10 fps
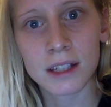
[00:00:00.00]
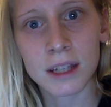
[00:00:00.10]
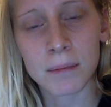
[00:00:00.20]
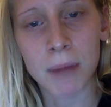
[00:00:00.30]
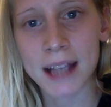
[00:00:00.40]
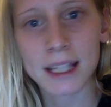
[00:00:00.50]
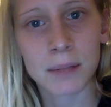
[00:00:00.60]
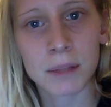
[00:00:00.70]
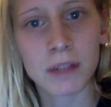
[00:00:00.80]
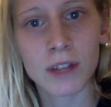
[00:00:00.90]
to buy
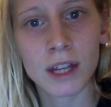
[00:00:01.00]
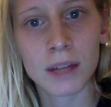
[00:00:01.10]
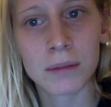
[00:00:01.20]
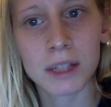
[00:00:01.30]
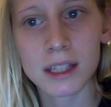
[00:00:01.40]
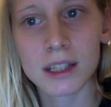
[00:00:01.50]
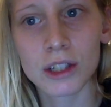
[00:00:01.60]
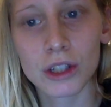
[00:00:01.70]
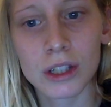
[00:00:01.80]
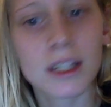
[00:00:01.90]
something for them, this is
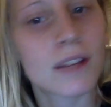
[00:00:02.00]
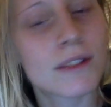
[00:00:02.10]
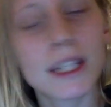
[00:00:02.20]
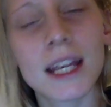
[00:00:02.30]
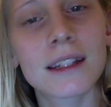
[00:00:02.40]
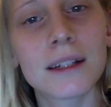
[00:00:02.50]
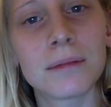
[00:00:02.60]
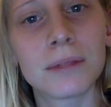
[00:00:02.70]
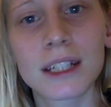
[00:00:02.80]
good stuff to get them.